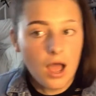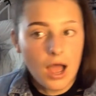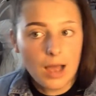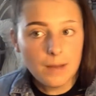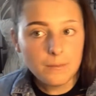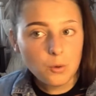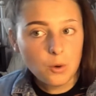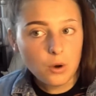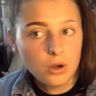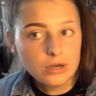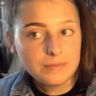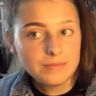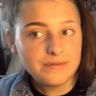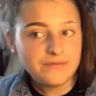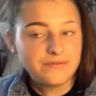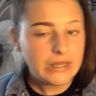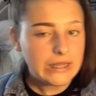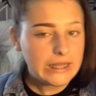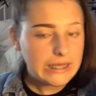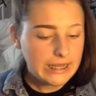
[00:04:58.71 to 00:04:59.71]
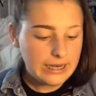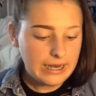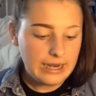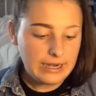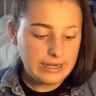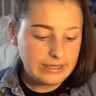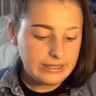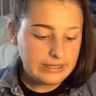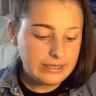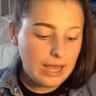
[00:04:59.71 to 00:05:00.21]
I'm going to be filling in
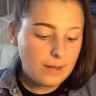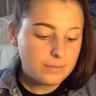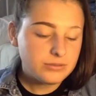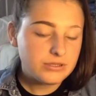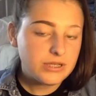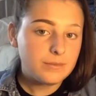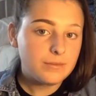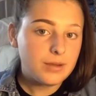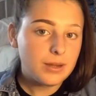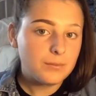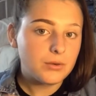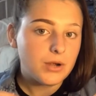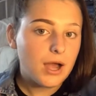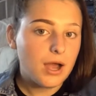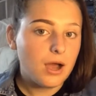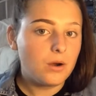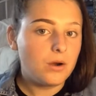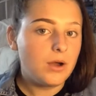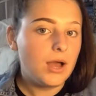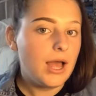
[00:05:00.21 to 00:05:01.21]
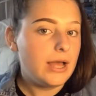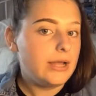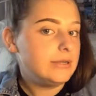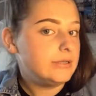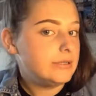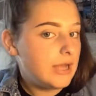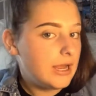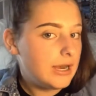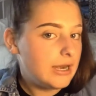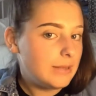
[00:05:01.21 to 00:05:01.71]
any gaps in my brow and
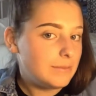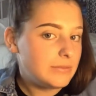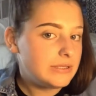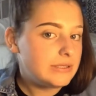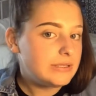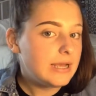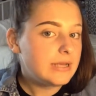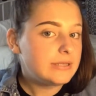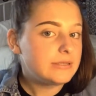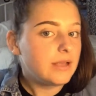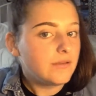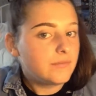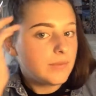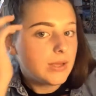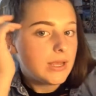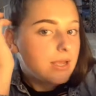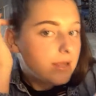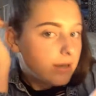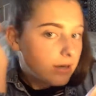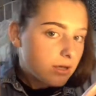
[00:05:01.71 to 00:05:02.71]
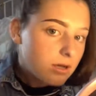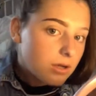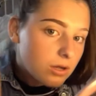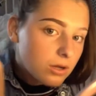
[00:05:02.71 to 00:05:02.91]
any mistakes I've made.